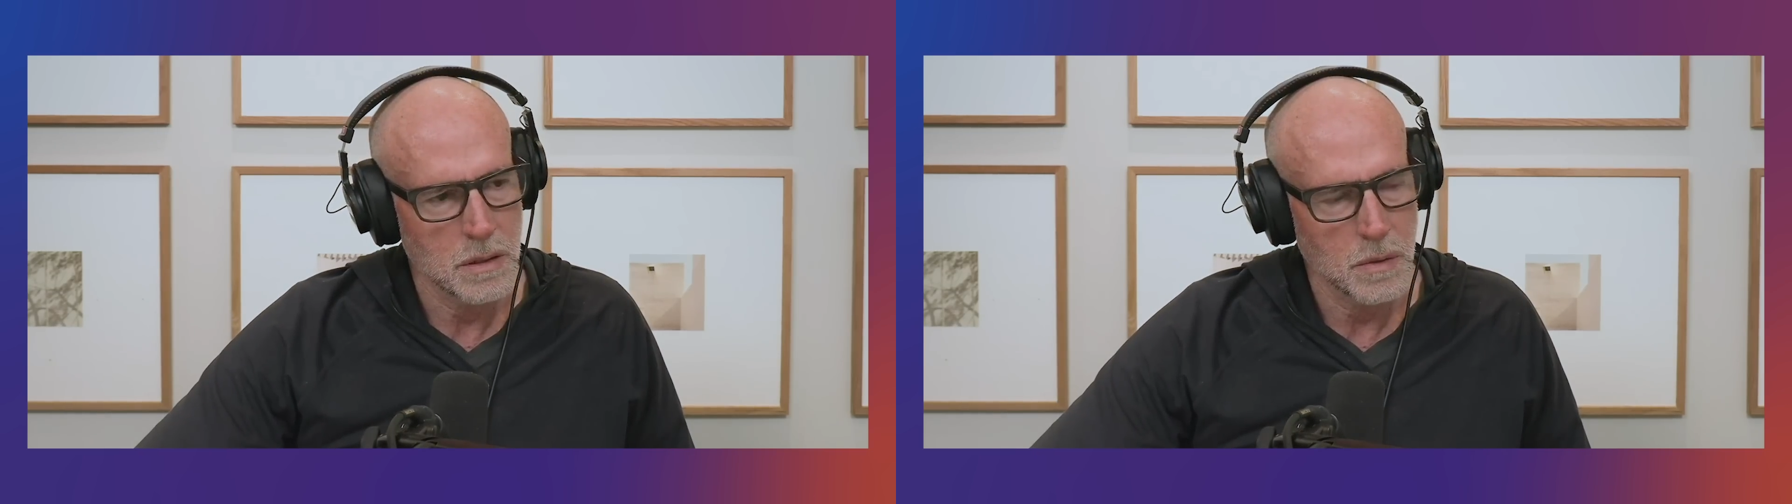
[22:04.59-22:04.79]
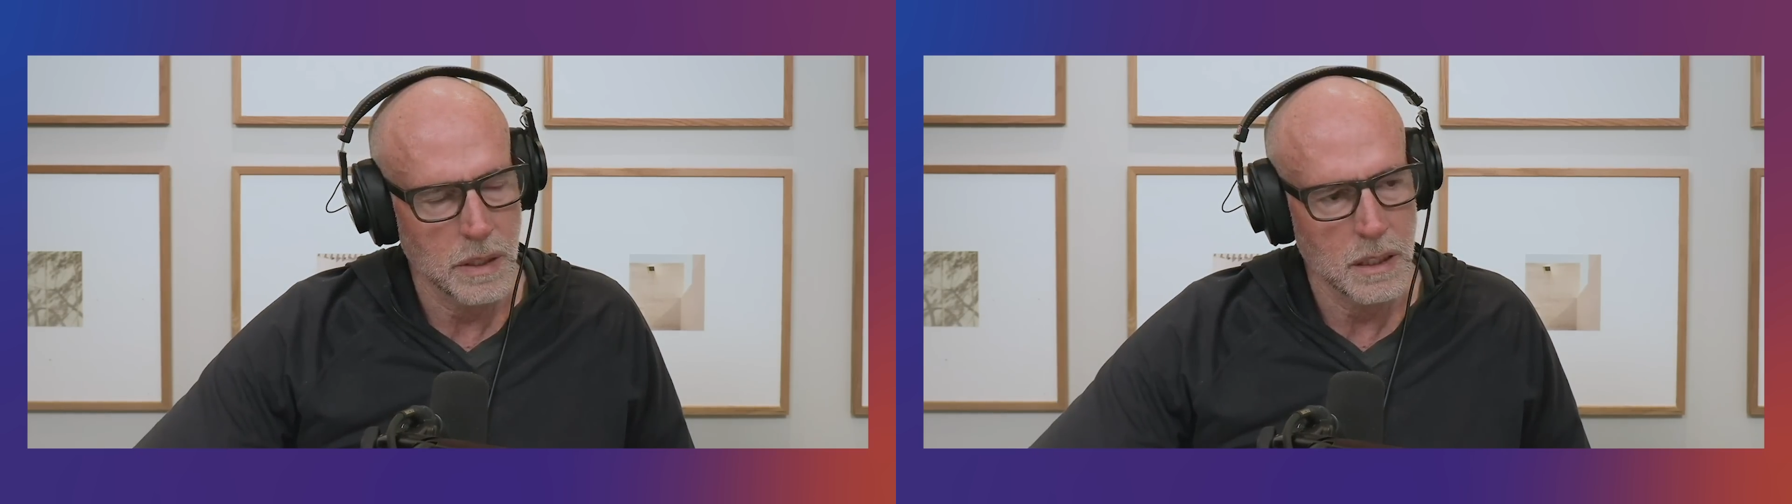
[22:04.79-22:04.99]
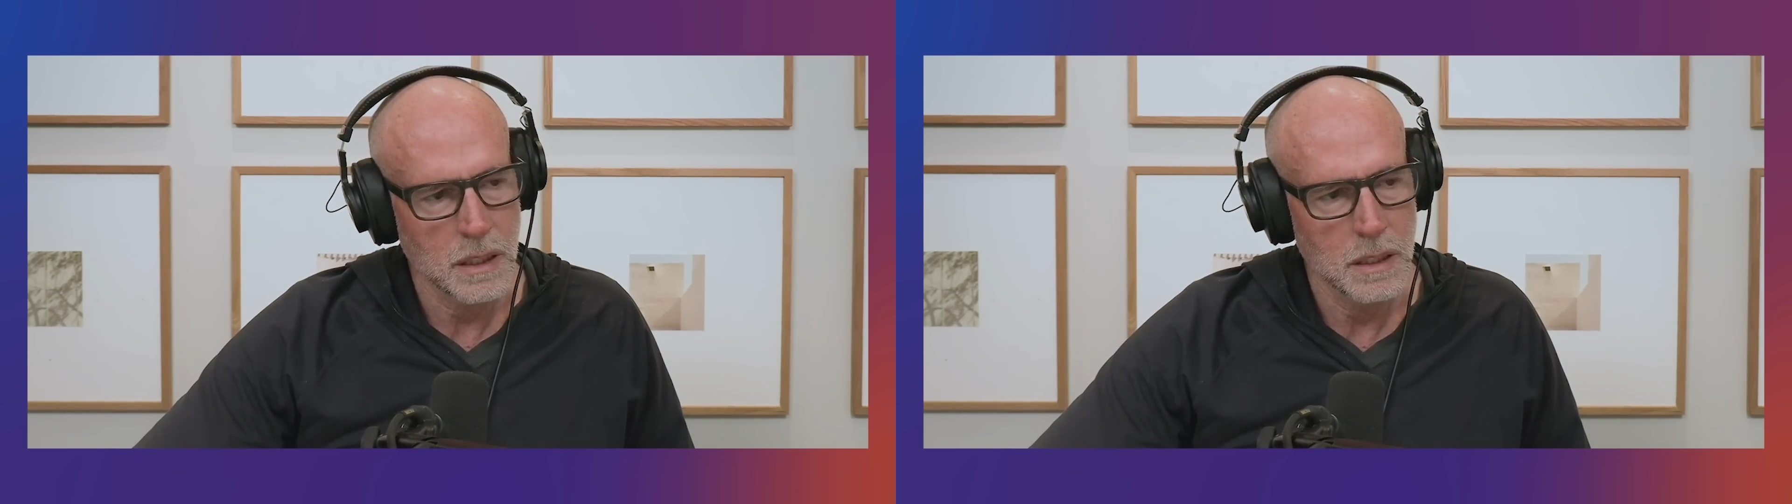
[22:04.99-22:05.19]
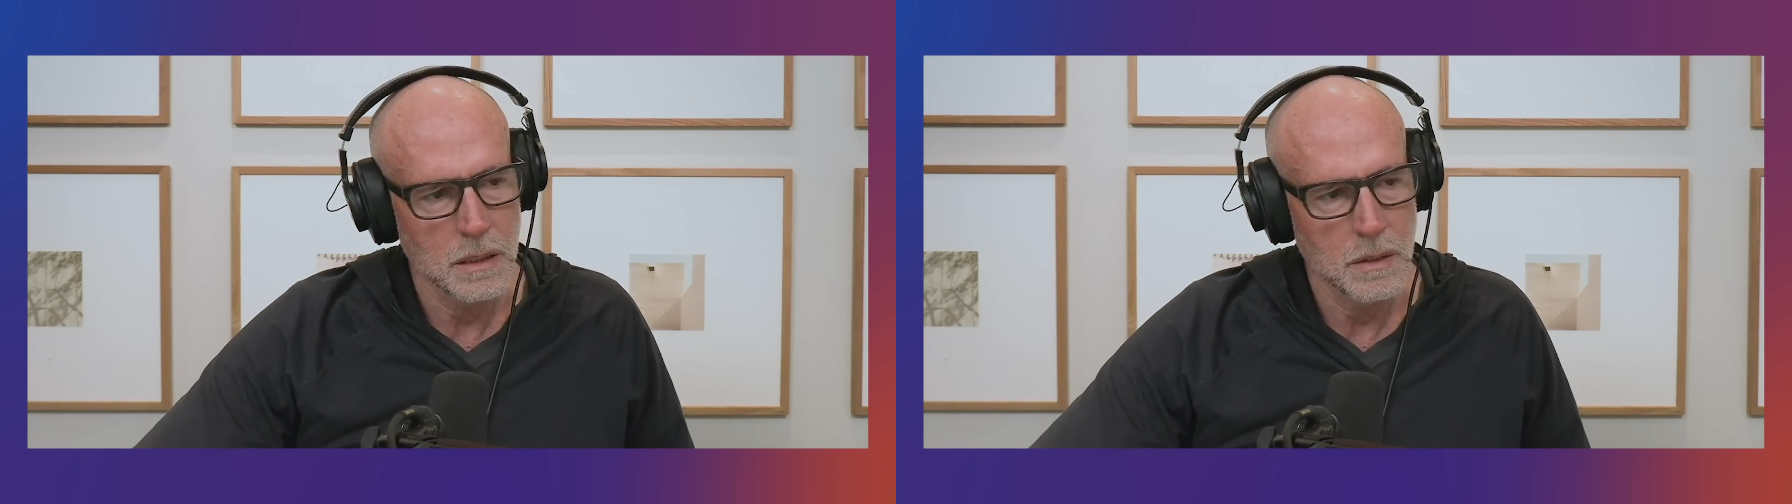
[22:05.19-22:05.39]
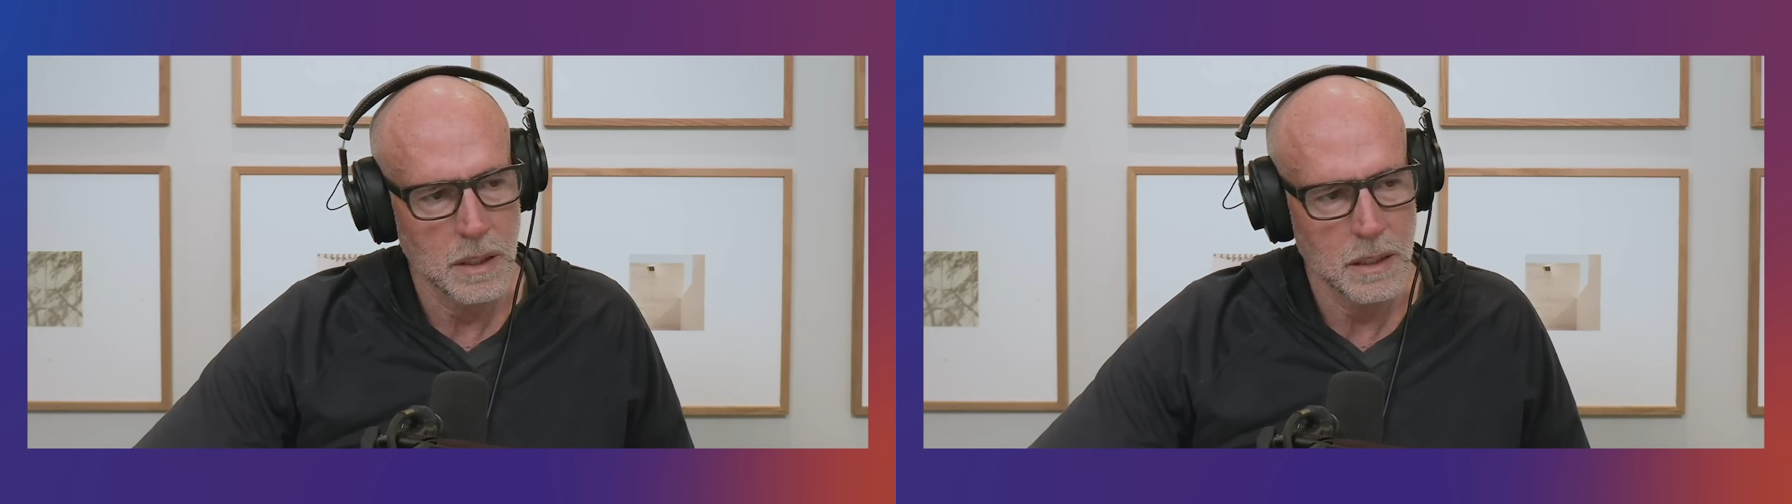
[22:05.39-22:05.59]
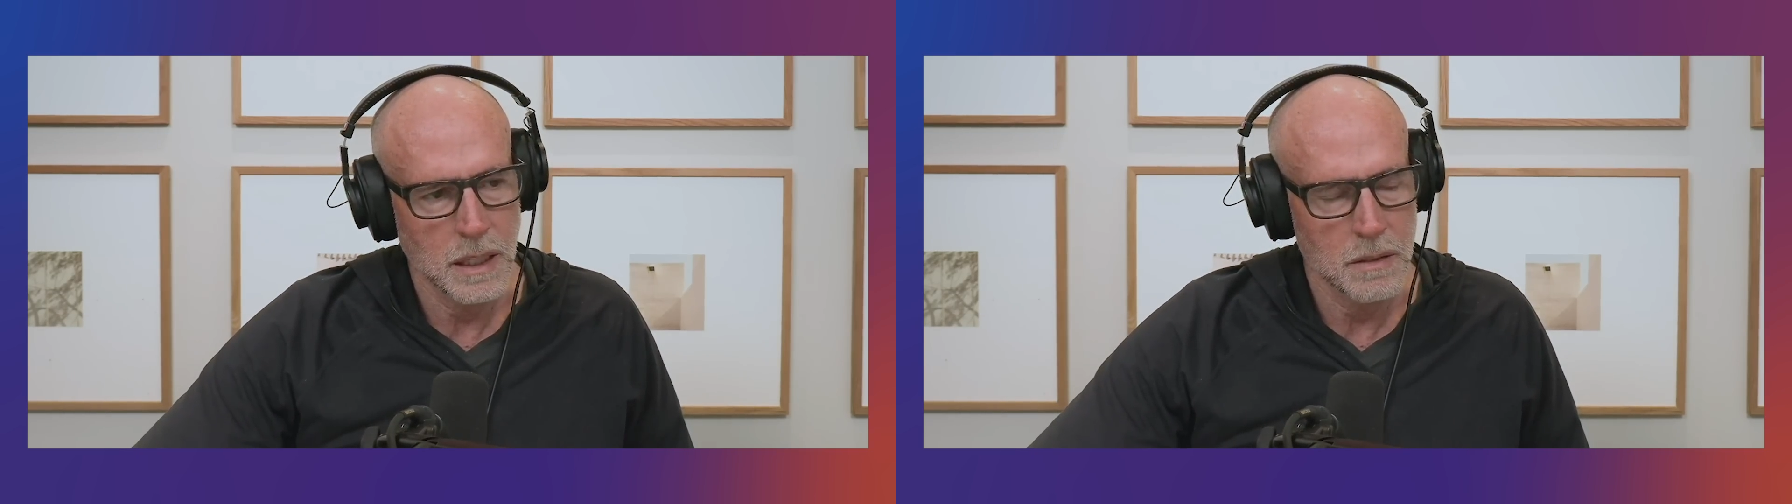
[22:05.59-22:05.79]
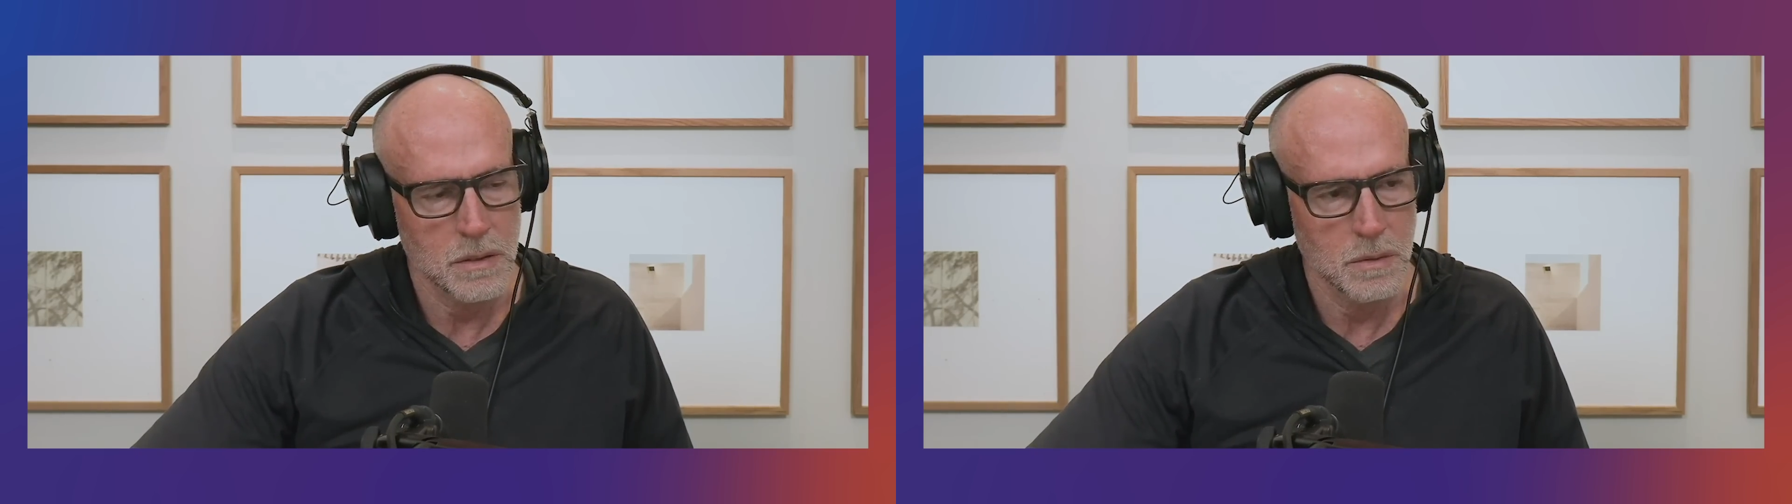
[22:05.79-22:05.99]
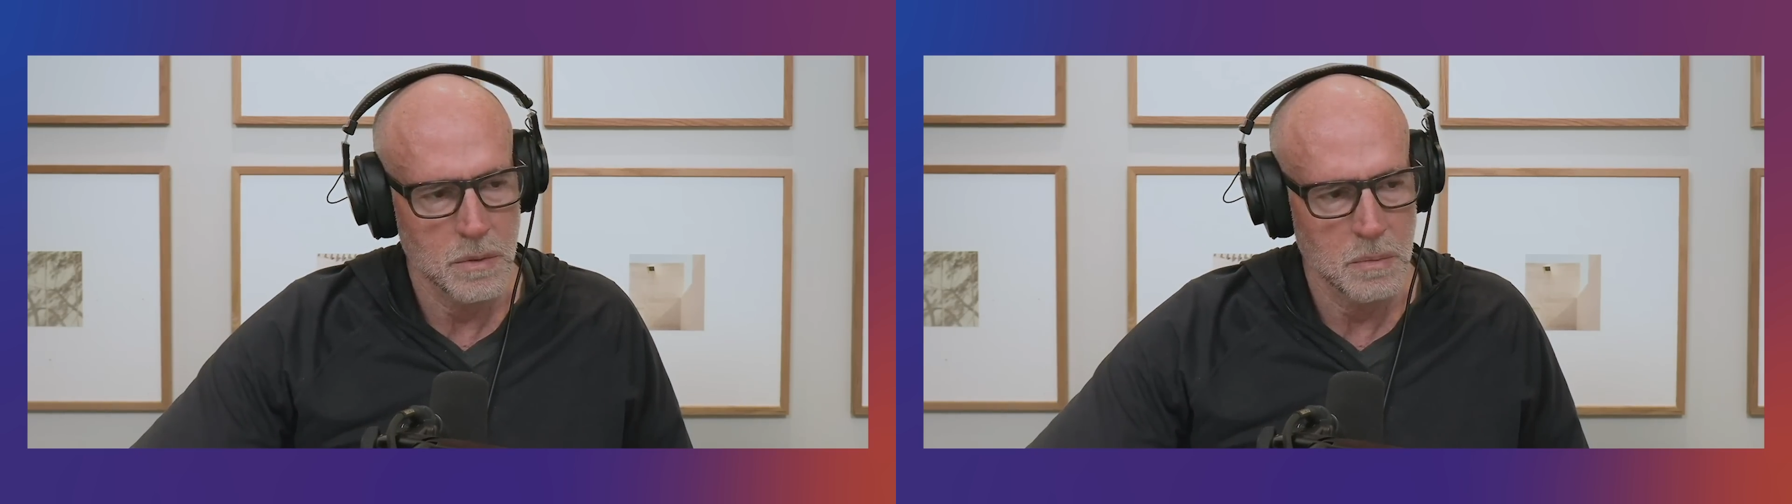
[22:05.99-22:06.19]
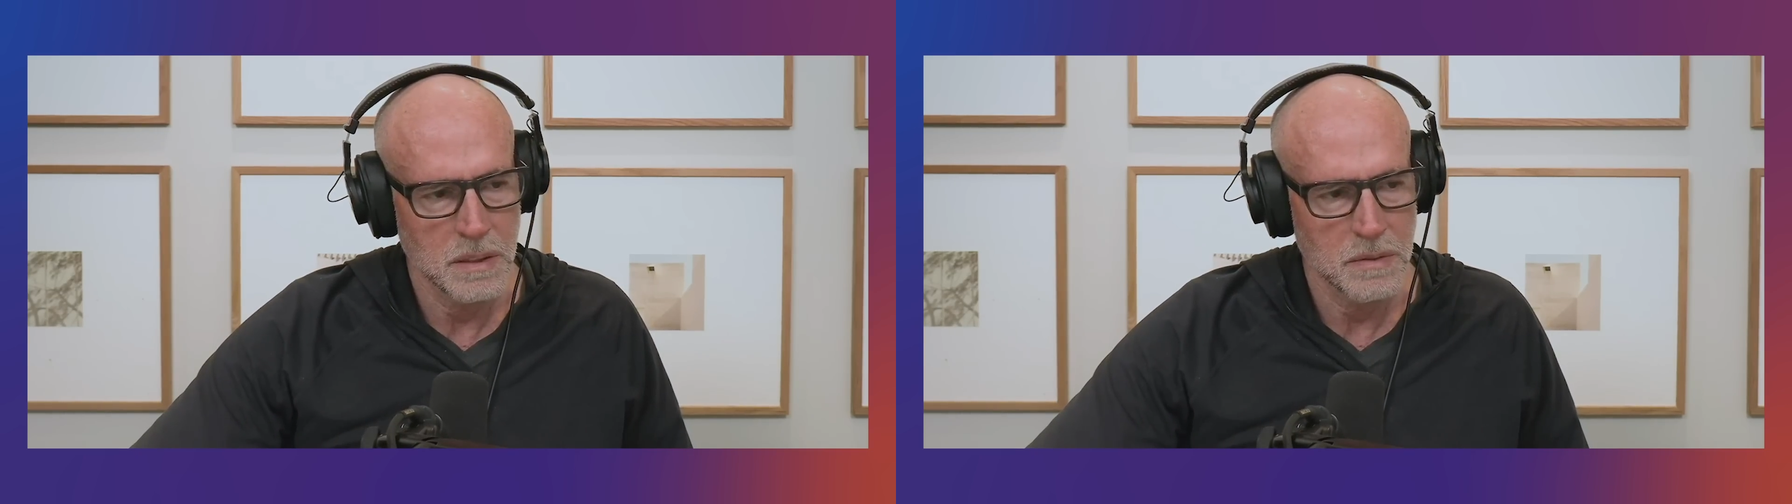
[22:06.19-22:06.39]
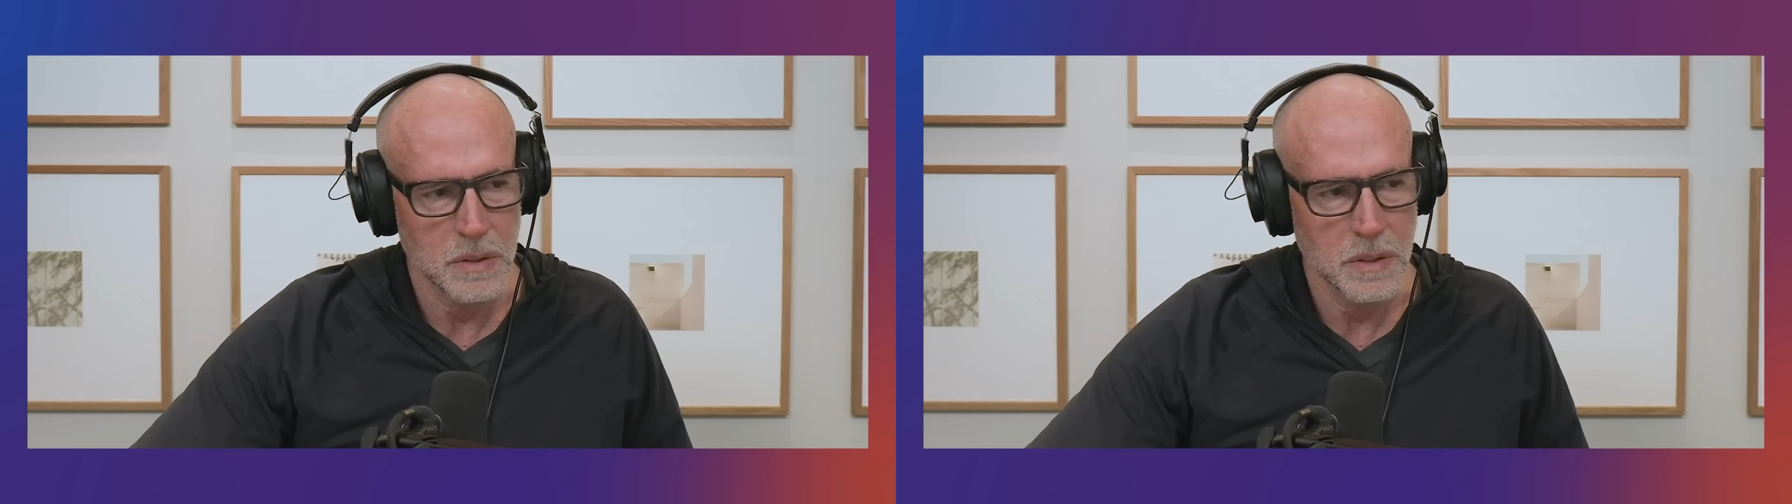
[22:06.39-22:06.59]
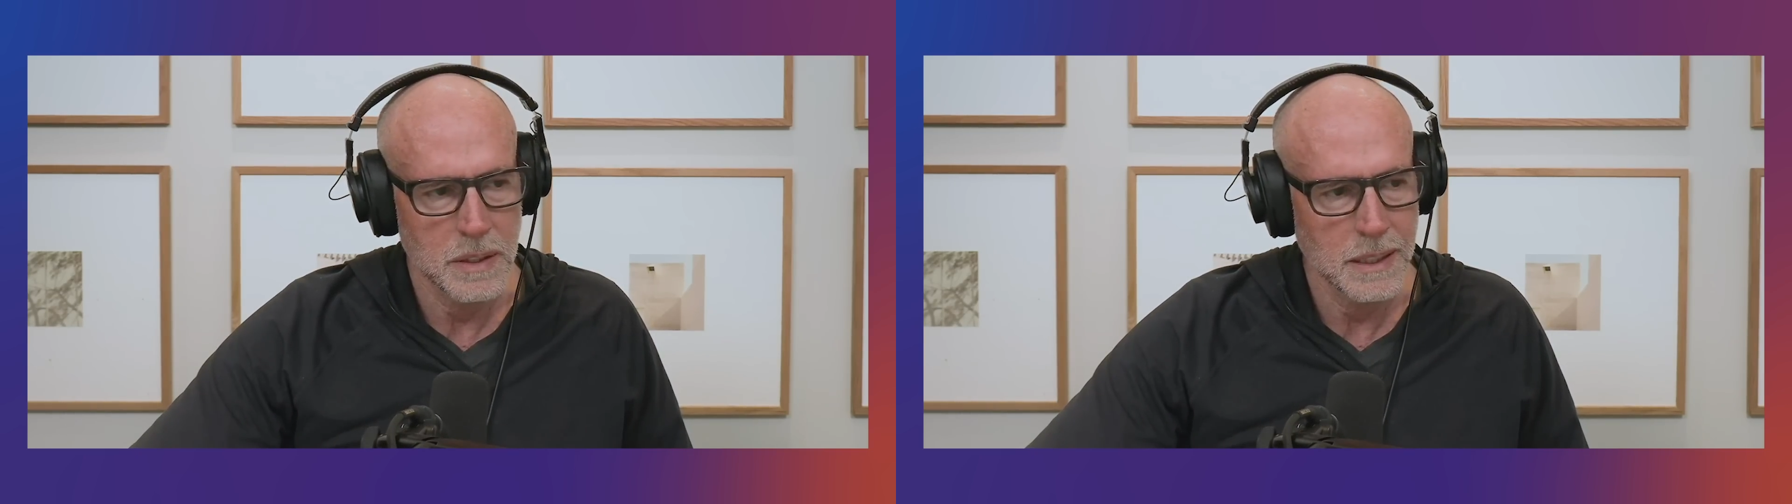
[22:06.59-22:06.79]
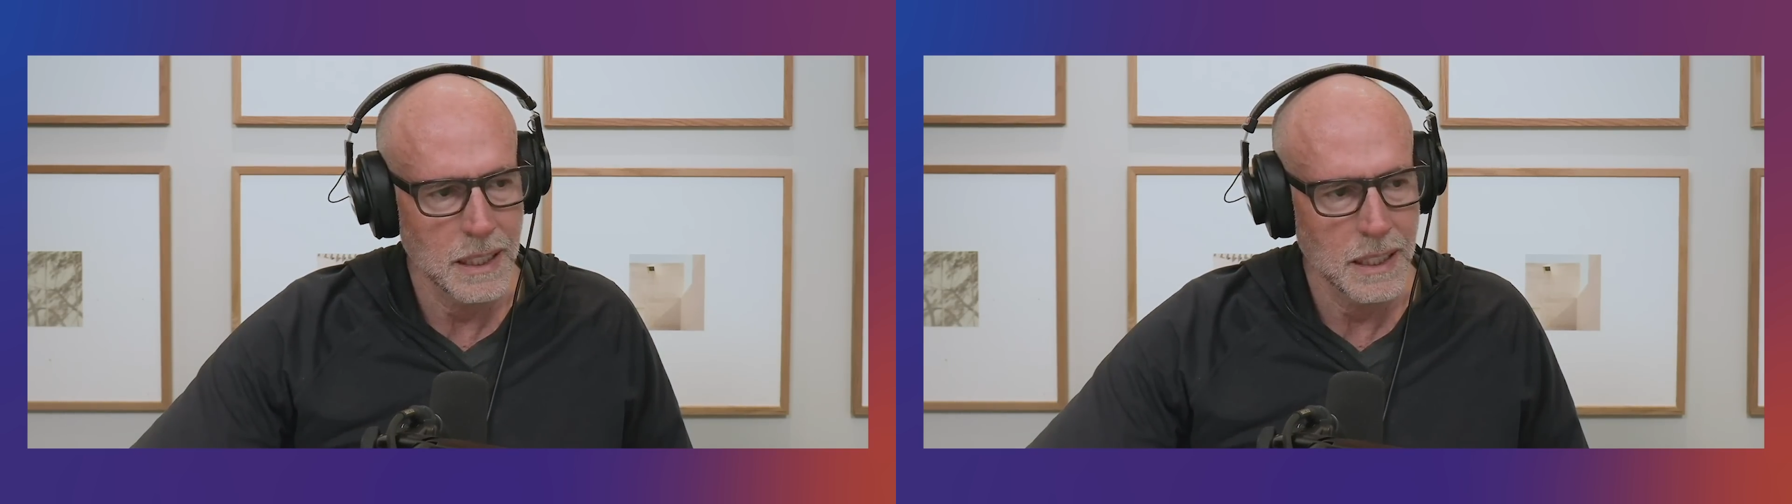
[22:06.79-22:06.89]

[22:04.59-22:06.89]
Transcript: a great kid, Greg Townsend, who was in my fraternity.